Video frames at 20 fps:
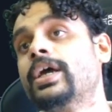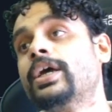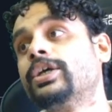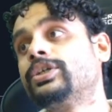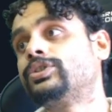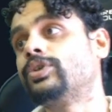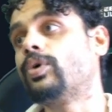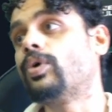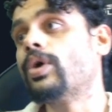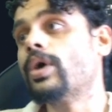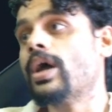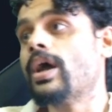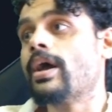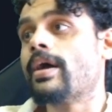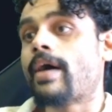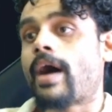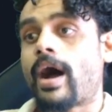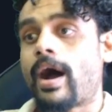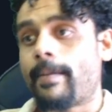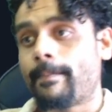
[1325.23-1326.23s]
So
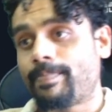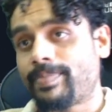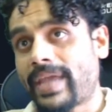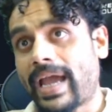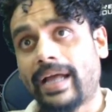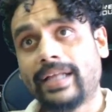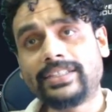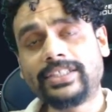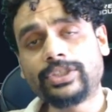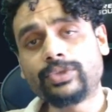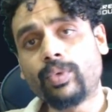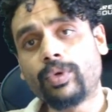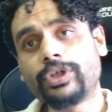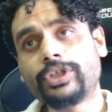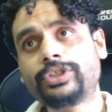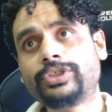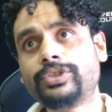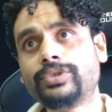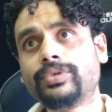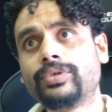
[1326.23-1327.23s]
yeah, I just
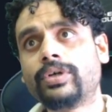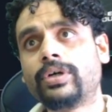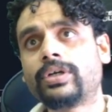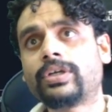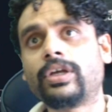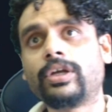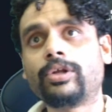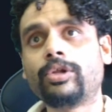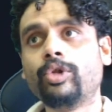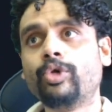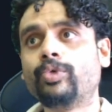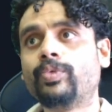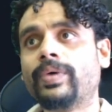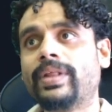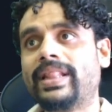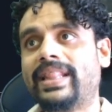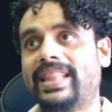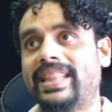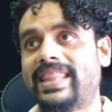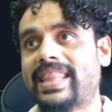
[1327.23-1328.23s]
wanted to conclude
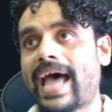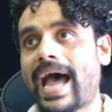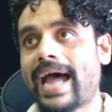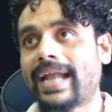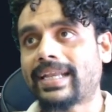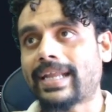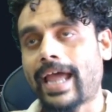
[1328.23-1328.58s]
with that.